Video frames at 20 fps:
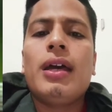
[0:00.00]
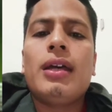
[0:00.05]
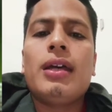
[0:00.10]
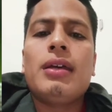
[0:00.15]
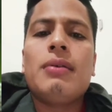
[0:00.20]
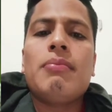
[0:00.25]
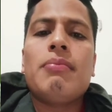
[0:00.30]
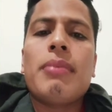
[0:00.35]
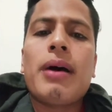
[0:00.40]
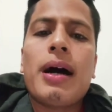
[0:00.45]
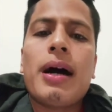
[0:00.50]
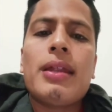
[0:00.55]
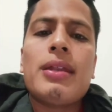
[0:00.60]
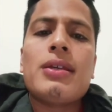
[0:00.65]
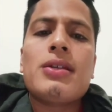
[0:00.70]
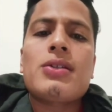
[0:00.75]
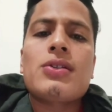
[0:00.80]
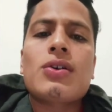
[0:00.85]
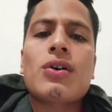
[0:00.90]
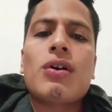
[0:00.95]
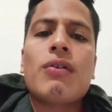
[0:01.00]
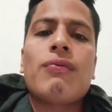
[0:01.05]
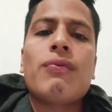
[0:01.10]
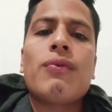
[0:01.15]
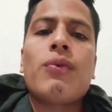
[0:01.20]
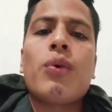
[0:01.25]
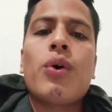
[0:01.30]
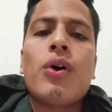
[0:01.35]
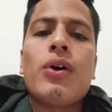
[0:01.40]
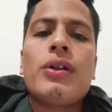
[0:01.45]
in bodies of
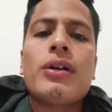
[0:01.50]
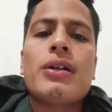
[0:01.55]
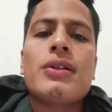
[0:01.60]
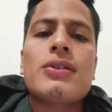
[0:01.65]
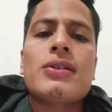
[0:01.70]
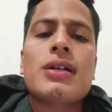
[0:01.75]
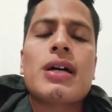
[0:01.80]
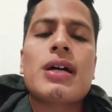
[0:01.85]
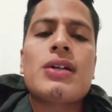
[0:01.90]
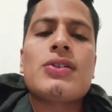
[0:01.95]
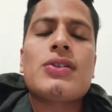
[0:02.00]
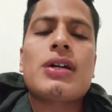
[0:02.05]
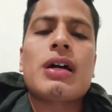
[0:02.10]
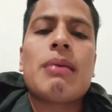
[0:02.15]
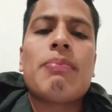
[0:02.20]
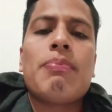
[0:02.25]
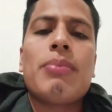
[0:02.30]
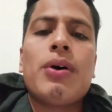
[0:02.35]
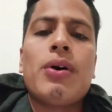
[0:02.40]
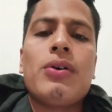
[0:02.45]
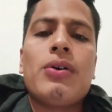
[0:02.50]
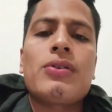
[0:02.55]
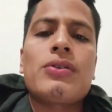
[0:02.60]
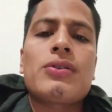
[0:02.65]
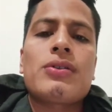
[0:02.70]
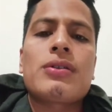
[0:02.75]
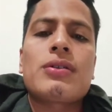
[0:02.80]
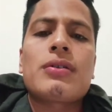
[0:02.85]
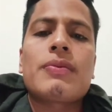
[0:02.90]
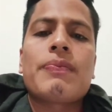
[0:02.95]
water such as
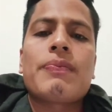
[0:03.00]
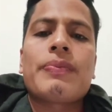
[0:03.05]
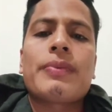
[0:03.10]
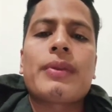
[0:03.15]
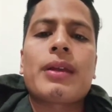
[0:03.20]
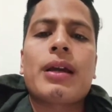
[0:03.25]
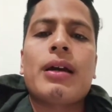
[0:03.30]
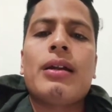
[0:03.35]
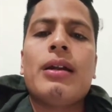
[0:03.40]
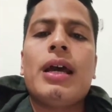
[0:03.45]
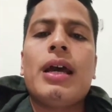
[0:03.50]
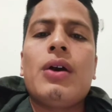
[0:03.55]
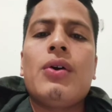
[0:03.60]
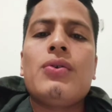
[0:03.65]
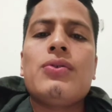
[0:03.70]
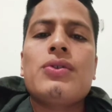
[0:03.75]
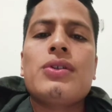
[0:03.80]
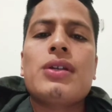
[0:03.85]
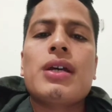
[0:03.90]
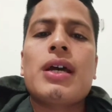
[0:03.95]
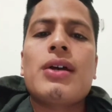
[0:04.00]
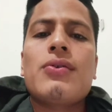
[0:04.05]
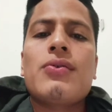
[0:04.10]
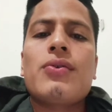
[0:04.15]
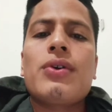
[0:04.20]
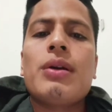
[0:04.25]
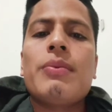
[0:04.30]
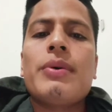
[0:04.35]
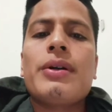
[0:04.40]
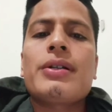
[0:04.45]
ponds, lagoons, and
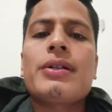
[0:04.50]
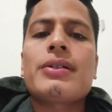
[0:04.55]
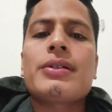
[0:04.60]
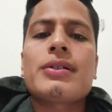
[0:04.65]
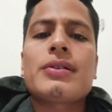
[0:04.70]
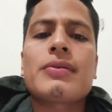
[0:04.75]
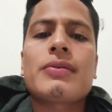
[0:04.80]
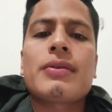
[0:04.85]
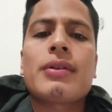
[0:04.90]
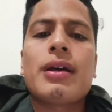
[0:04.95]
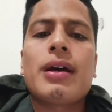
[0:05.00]
rivers.